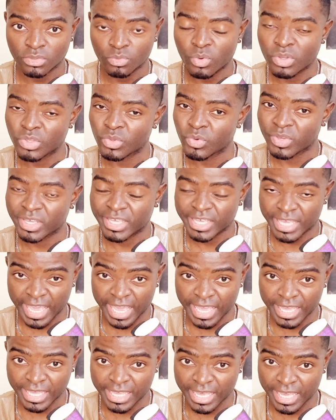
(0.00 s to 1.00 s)
when you
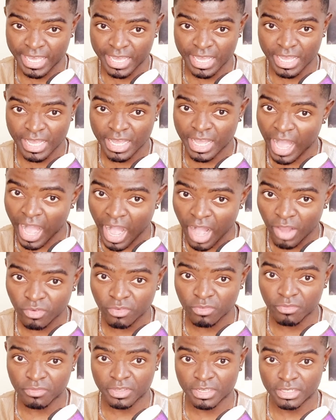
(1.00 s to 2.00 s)
can't get out
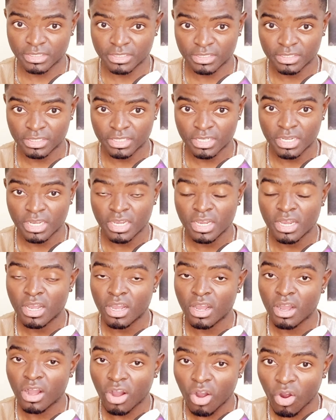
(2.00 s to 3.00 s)
of it,
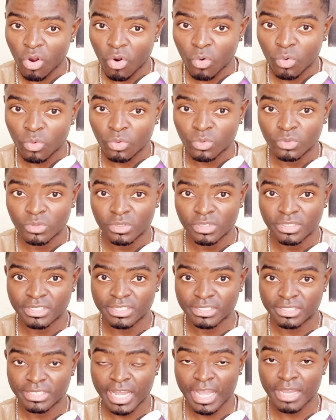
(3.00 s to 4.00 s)
all the
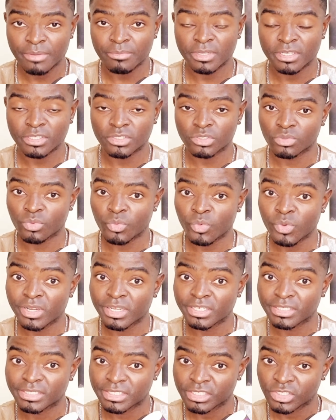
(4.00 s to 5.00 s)
time that you're in a
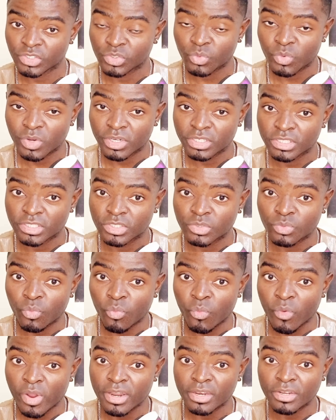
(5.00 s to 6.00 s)
situation
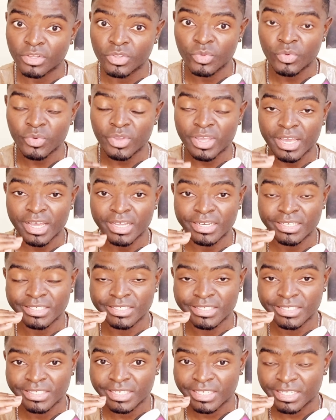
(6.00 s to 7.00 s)
when you can
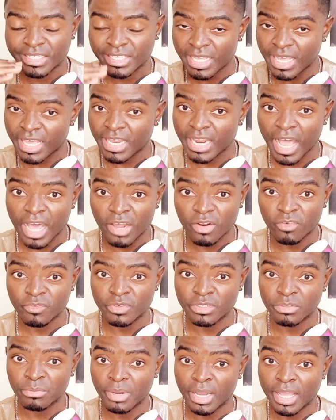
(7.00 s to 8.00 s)
get out of
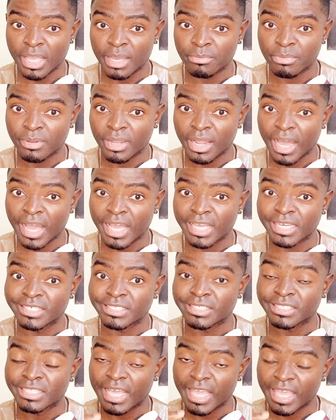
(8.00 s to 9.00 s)
it by
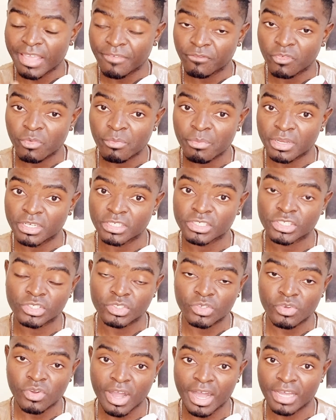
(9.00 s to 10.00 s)
applying the information
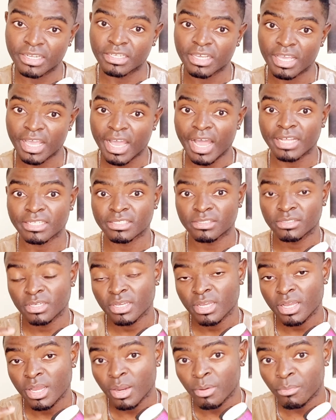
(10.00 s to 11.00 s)
you had got
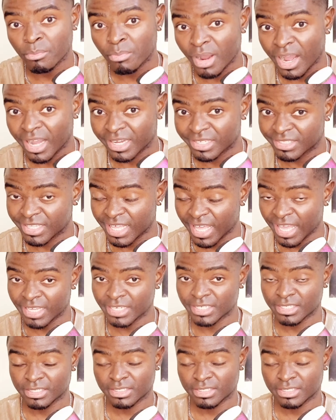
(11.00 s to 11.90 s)
back then.